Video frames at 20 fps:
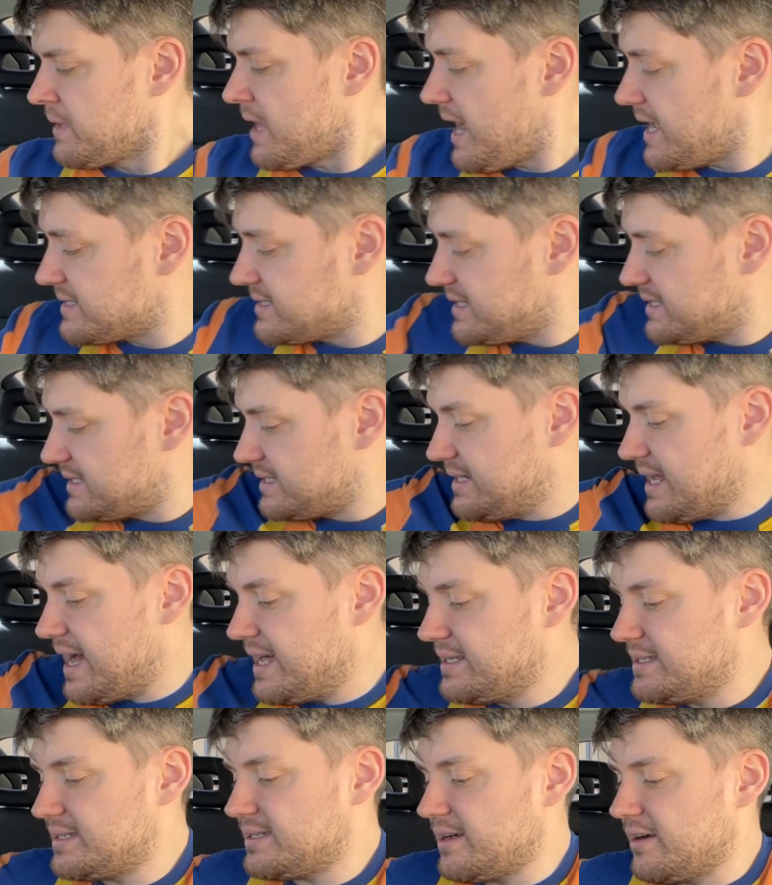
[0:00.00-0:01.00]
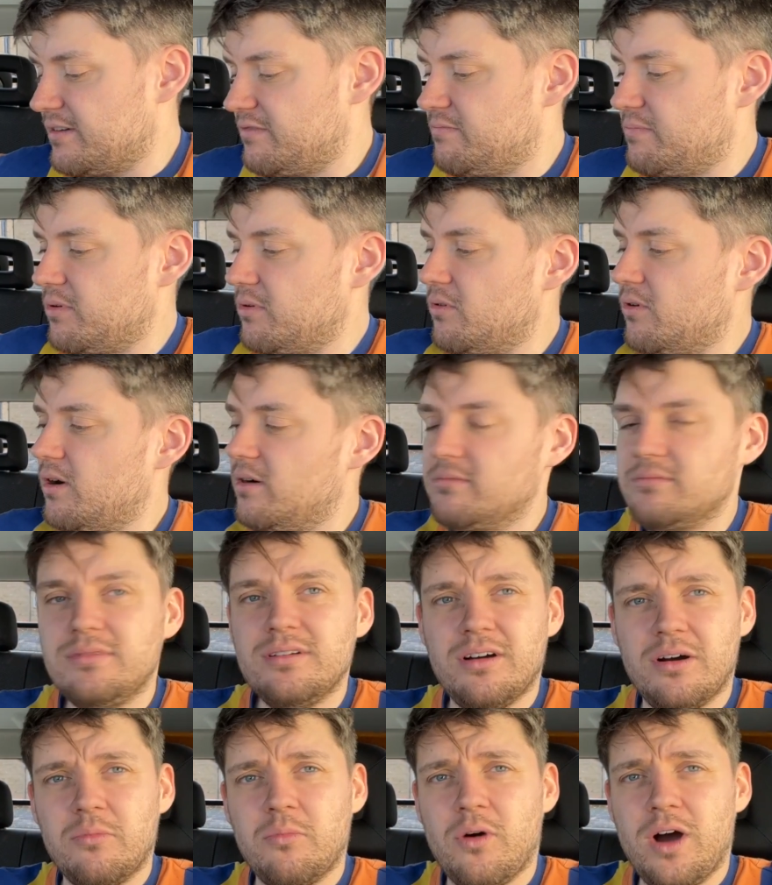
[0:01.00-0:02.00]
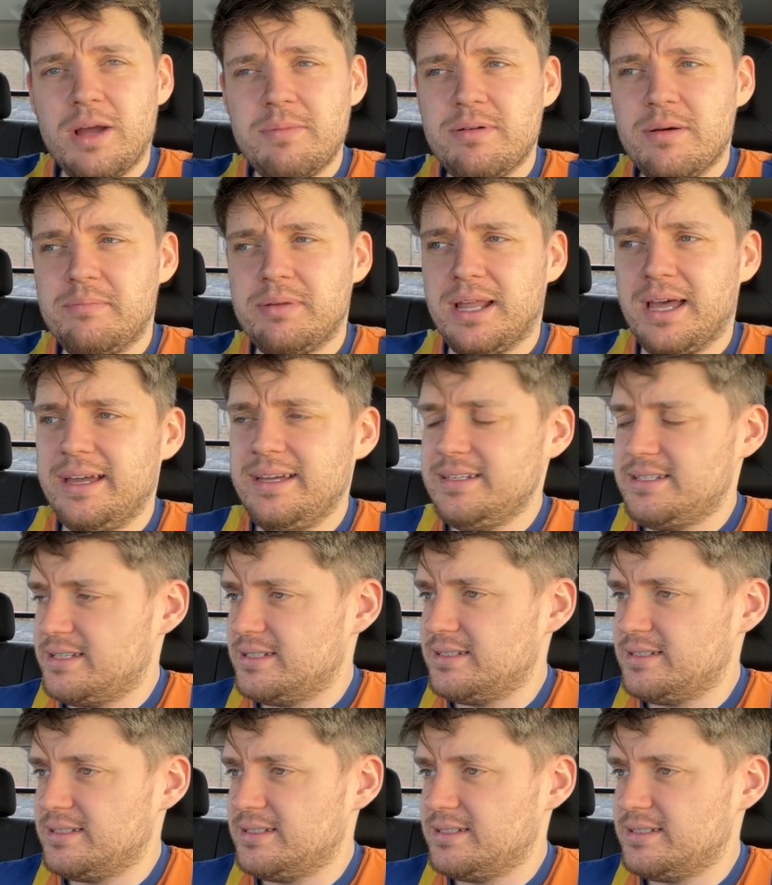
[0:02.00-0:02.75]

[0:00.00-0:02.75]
As it stands, I've bought a wiper blade.